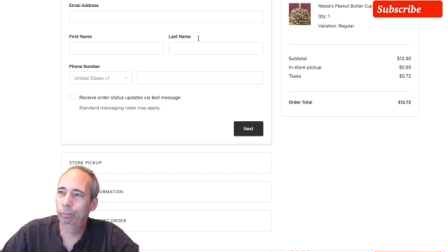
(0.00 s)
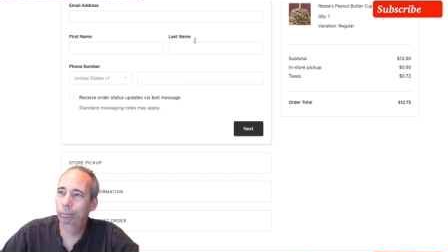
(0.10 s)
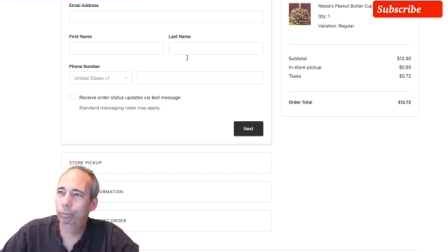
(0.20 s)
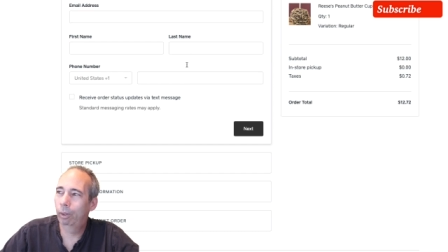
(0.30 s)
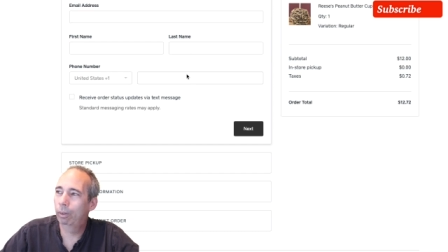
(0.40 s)

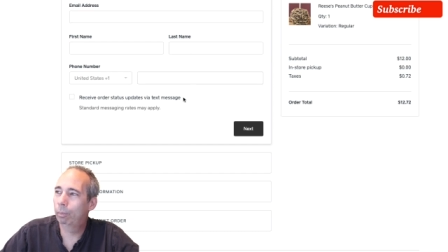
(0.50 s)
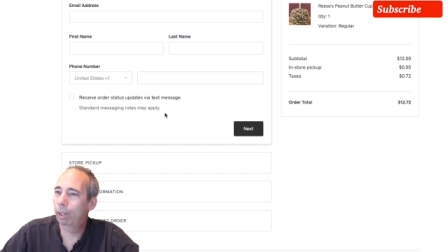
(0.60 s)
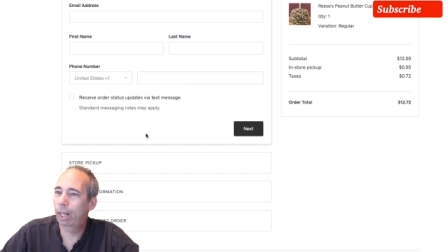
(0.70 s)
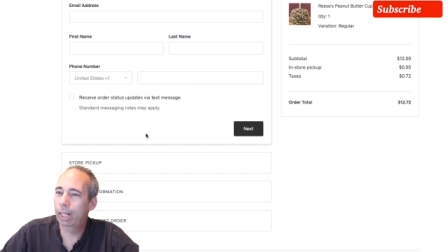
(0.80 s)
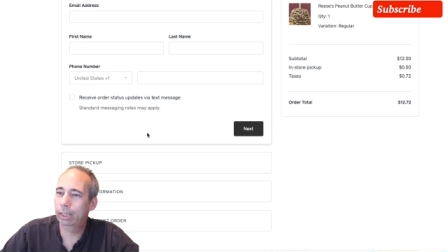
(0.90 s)
phone number,
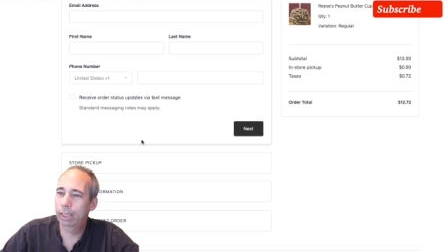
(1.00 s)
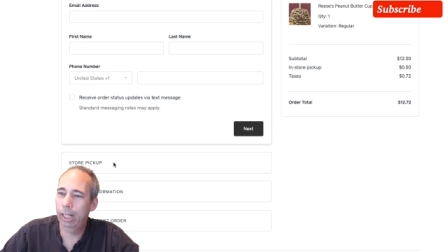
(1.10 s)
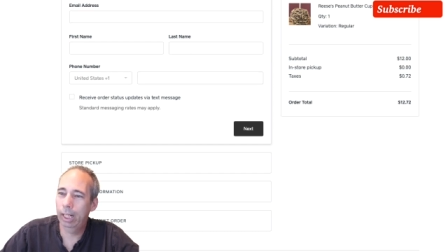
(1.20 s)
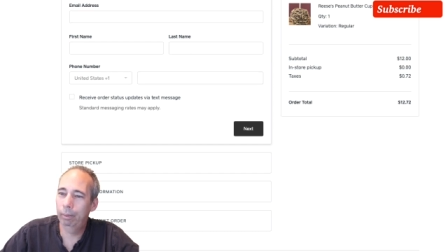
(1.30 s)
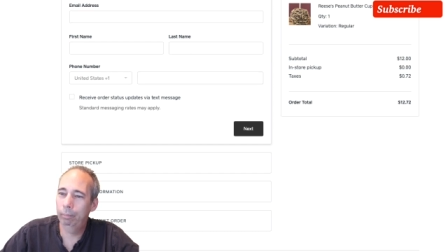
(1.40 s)
last
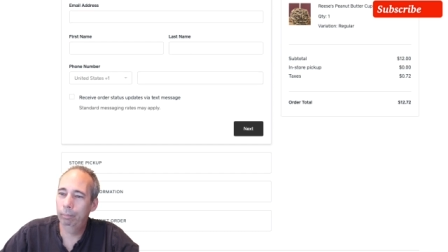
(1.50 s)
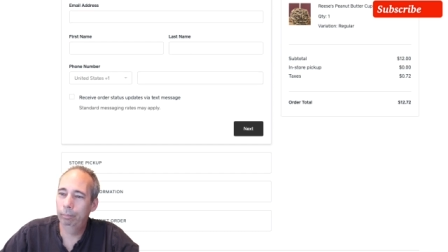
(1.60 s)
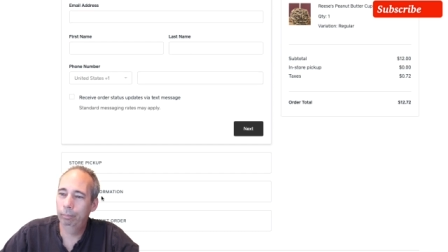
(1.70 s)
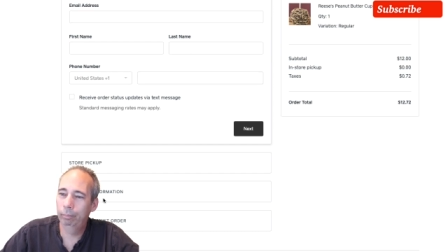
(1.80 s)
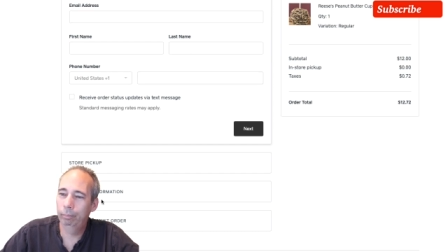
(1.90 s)
name,
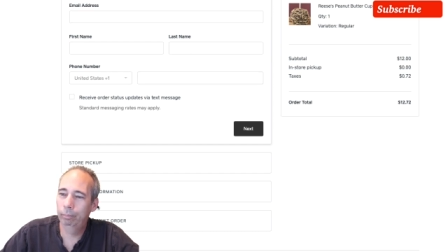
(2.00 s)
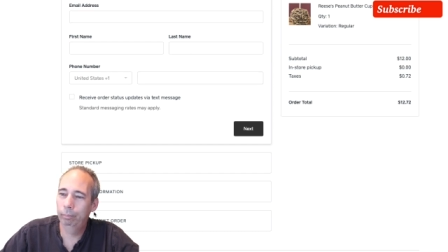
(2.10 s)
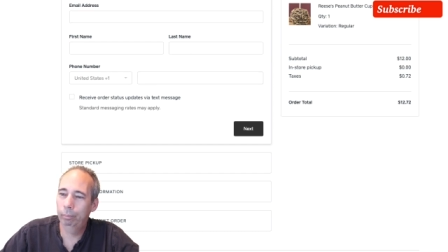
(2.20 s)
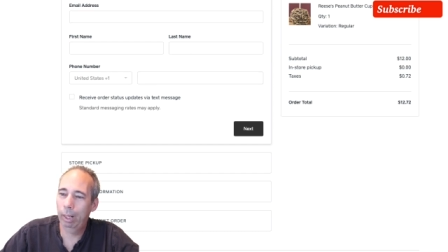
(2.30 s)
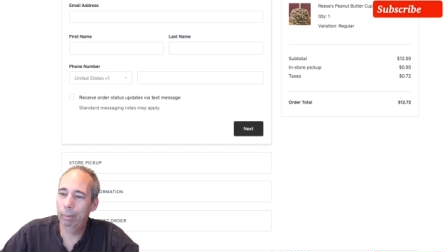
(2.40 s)

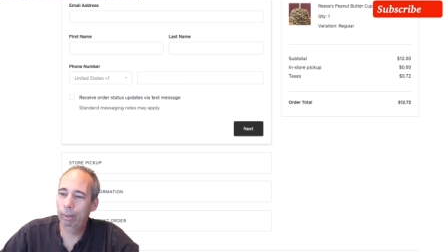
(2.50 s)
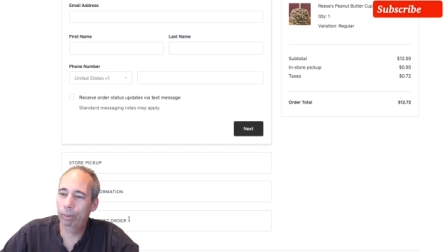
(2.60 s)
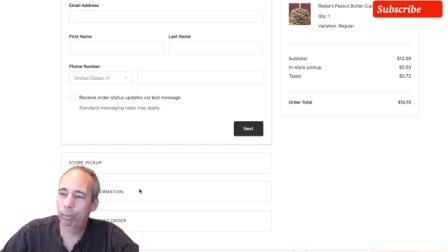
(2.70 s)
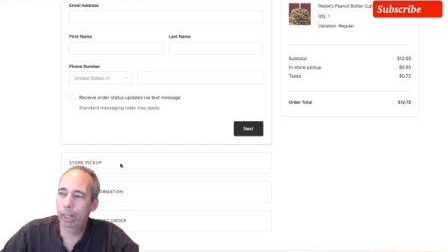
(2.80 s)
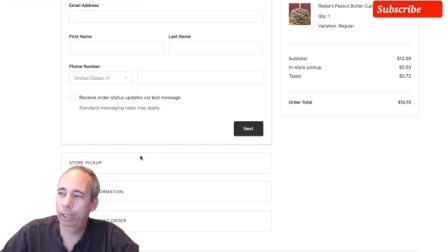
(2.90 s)
payment
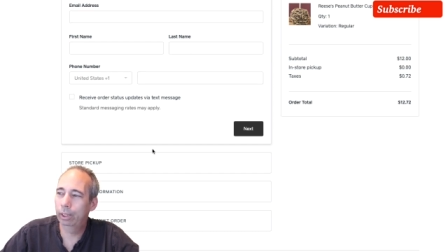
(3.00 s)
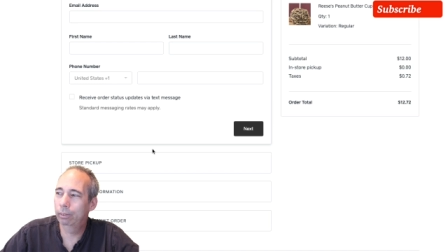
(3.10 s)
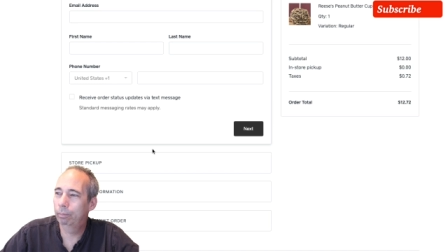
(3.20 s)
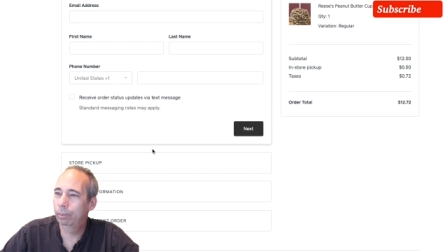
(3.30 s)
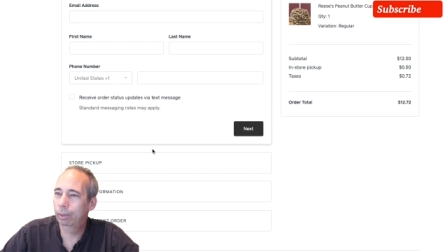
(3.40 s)
information,
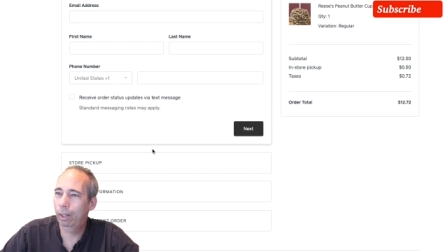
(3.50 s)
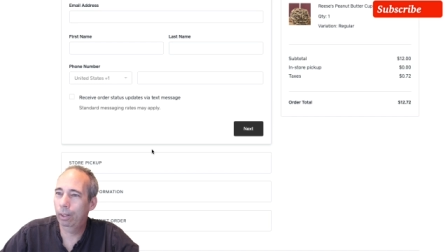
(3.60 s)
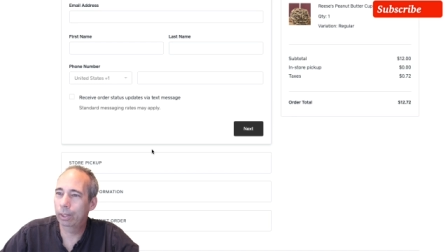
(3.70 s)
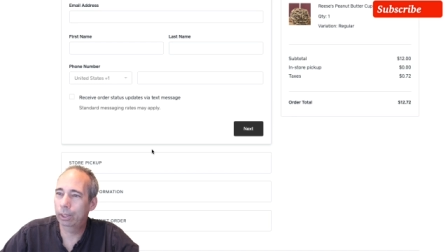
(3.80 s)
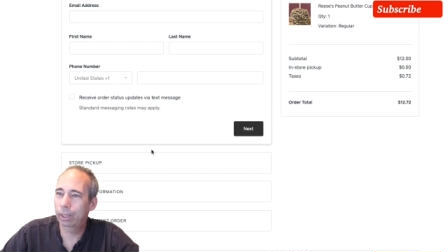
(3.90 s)
all
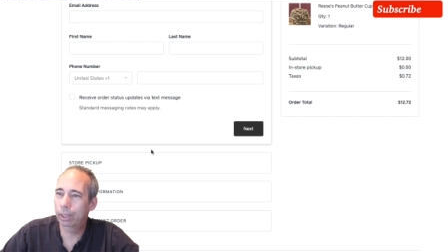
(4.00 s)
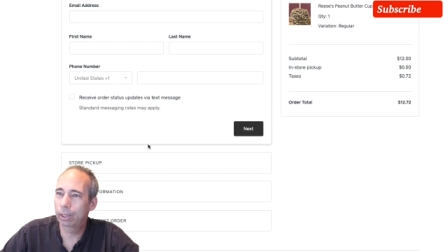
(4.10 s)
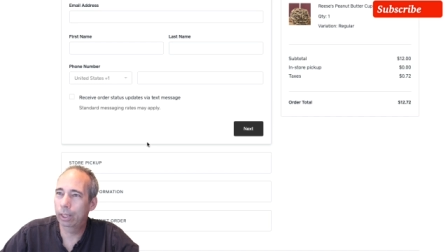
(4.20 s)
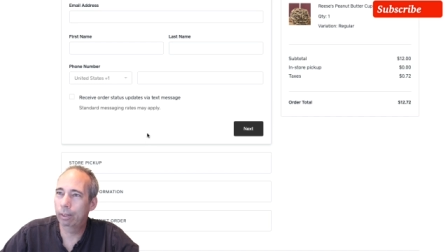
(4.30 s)
this good stuff